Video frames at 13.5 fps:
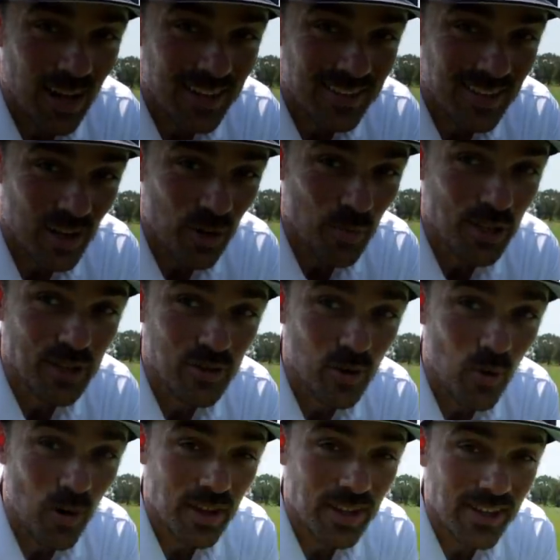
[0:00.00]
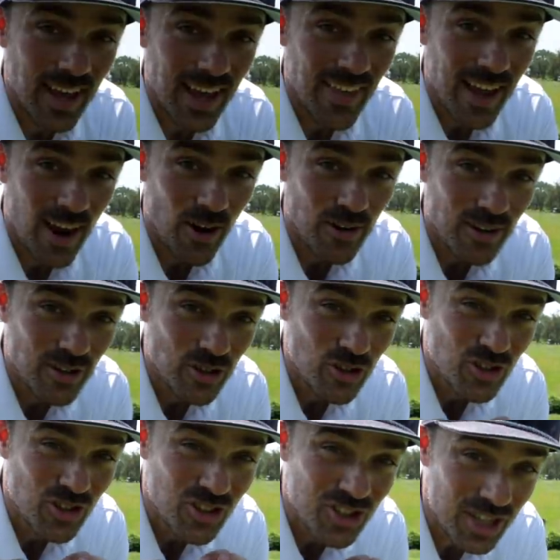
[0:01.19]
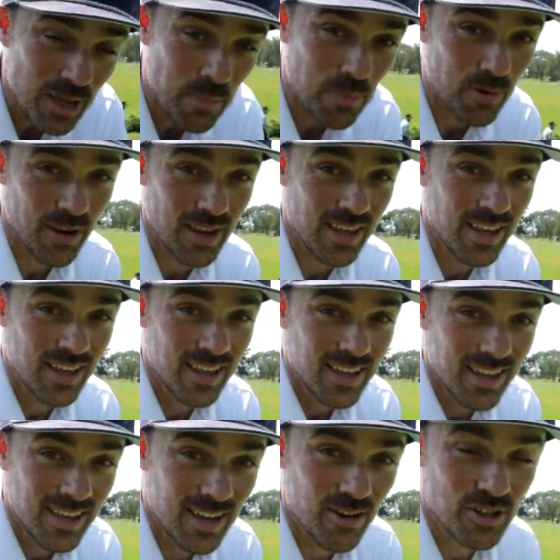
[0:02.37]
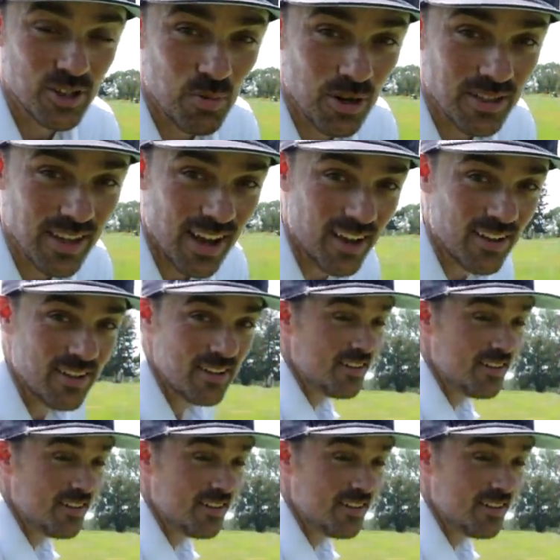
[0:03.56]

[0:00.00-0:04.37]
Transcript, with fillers: putts, they're going to be the story of the day. They are slippery here at Springdale.